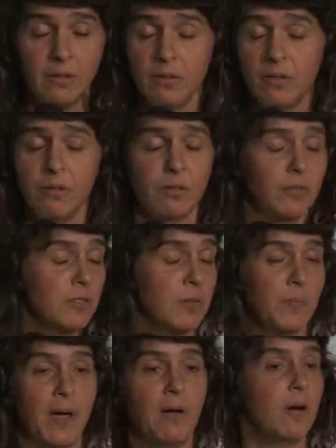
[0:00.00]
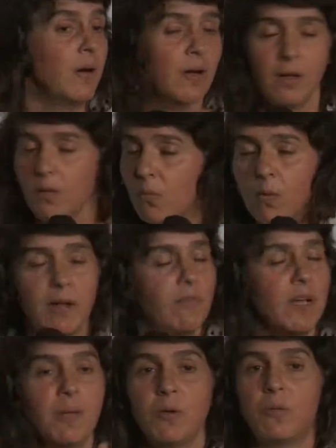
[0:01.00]
the universal power, whatever
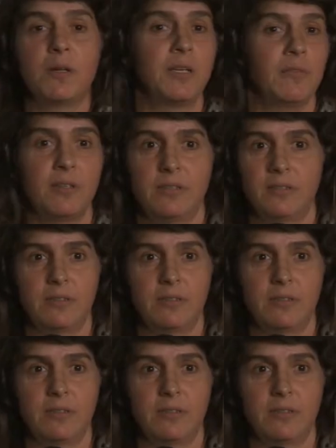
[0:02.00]
name you want to give it.